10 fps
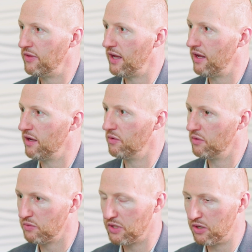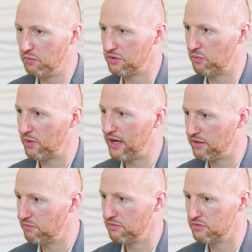then, with the
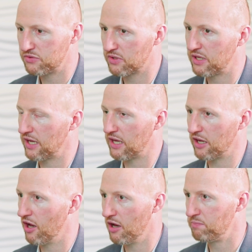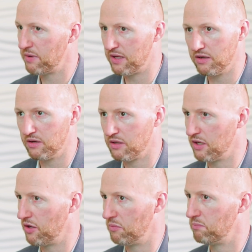rates kicking up and,
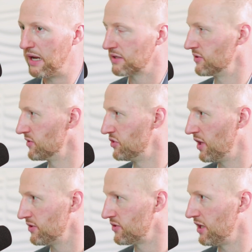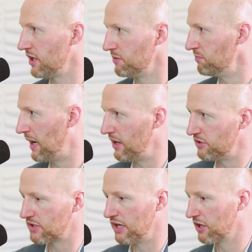boxes adjusting and
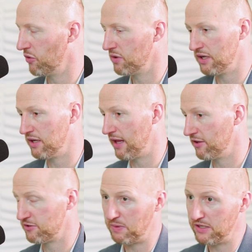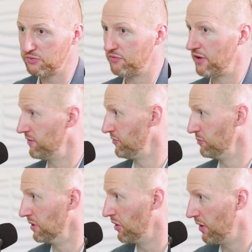buyers kind of going in and out of the space, we've had a few
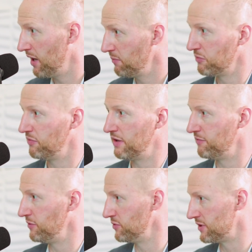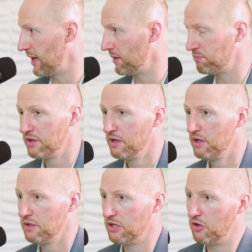blow up. We've had a few stop,
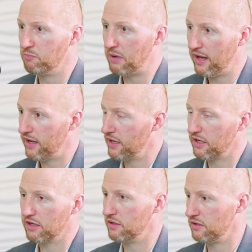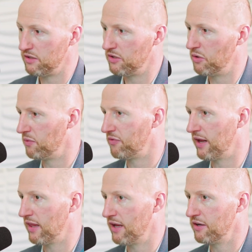buying. We've
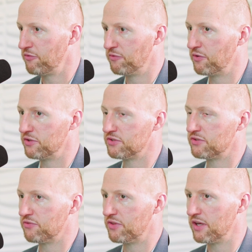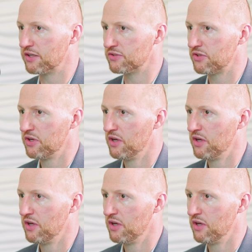had a lot of different versions of things.